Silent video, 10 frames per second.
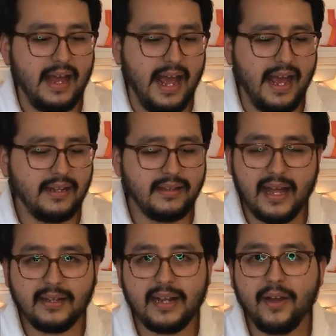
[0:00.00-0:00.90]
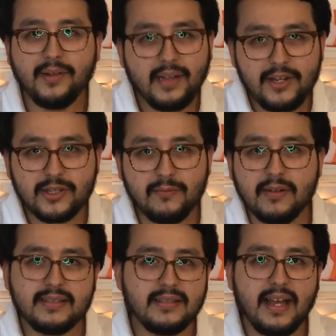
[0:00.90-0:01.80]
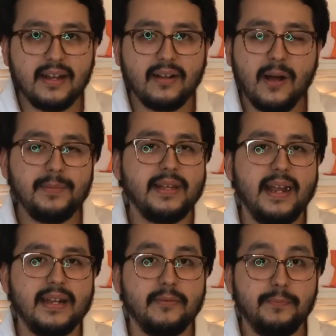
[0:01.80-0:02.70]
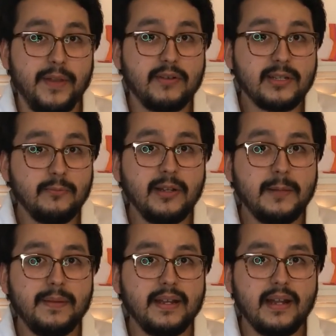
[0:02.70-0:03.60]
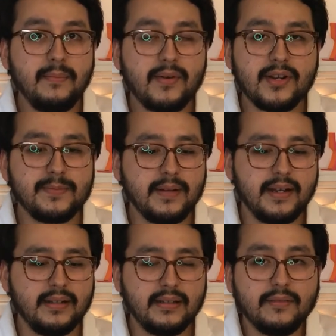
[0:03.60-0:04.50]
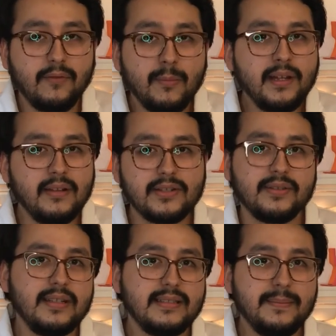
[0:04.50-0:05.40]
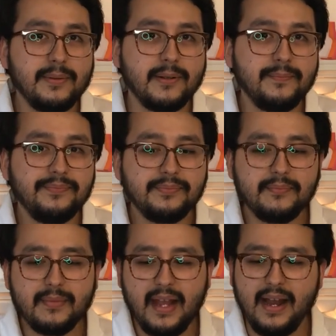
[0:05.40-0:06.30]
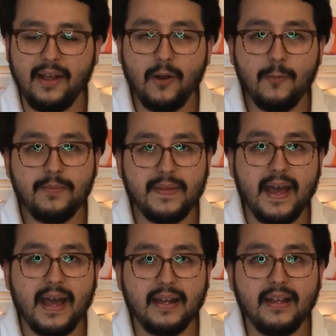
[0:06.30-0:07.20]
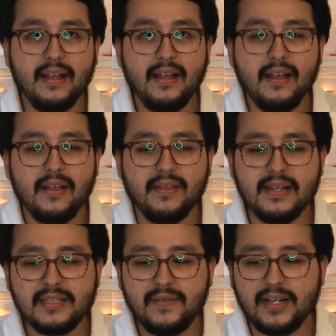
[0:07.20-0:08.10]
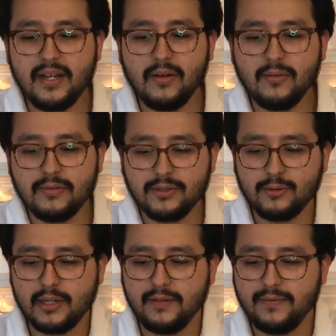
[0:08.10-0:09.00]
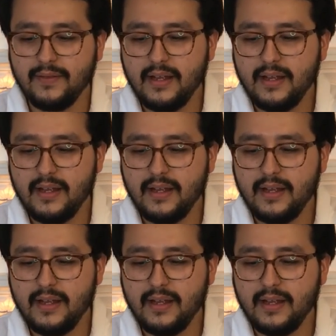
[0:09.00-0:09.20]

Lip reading: And that calculation wasn't that complicated. There were some really big numbers, but the formula was really simple. And I hope that this video sort of